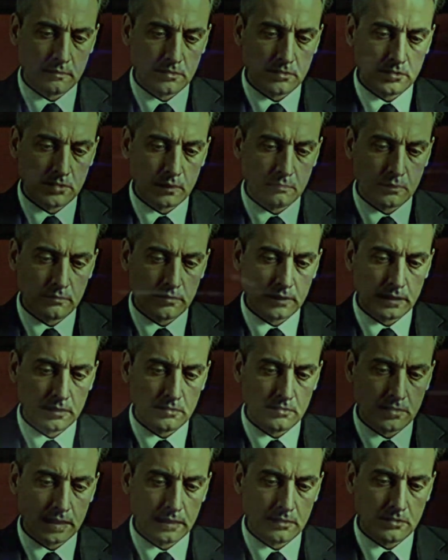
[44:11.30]
Some of
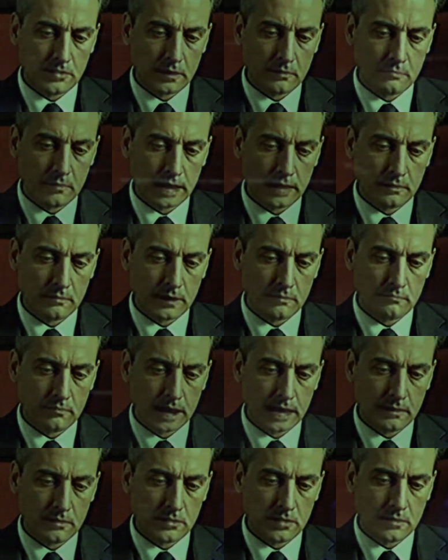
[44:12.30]
these things have made me
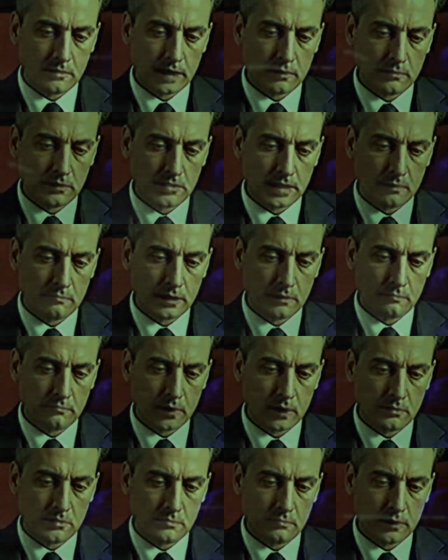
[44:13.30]
faint, others have
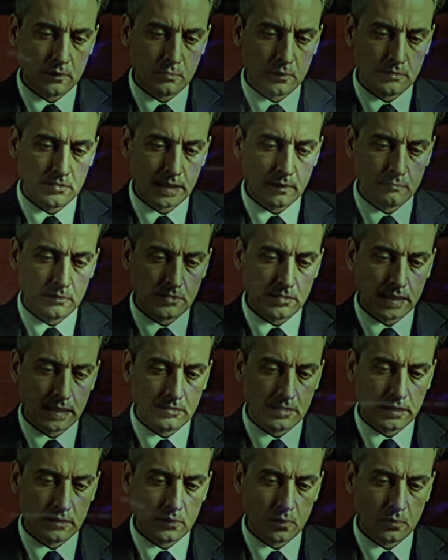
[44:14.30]
convulsed me with
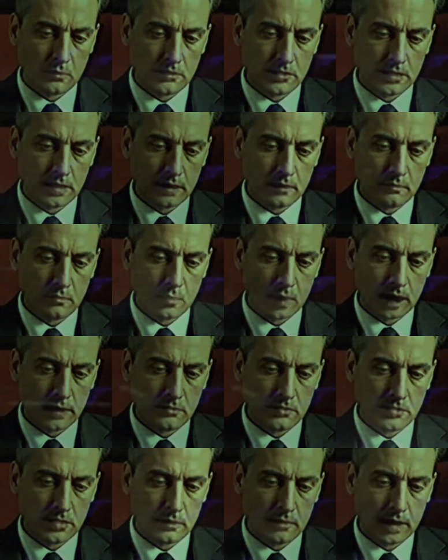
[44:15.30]
devastating nausea,
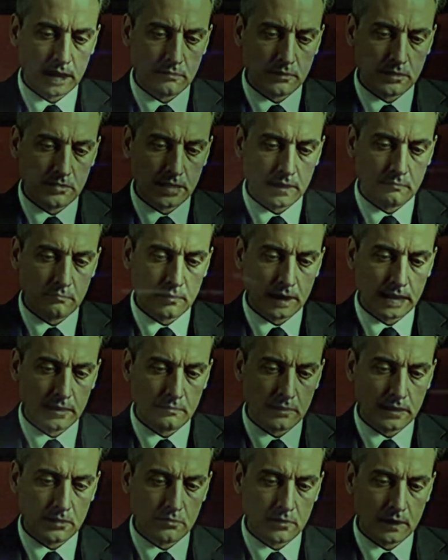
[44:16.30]
while still others have
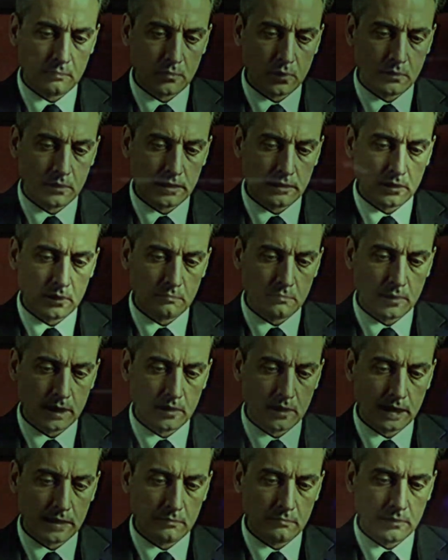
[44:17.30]
made me tremble and look
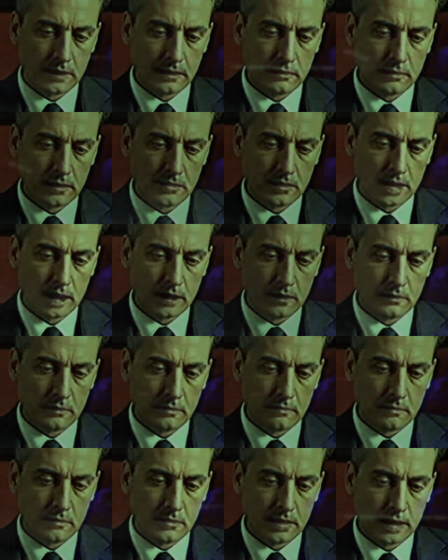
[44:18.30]
behind me in the dark,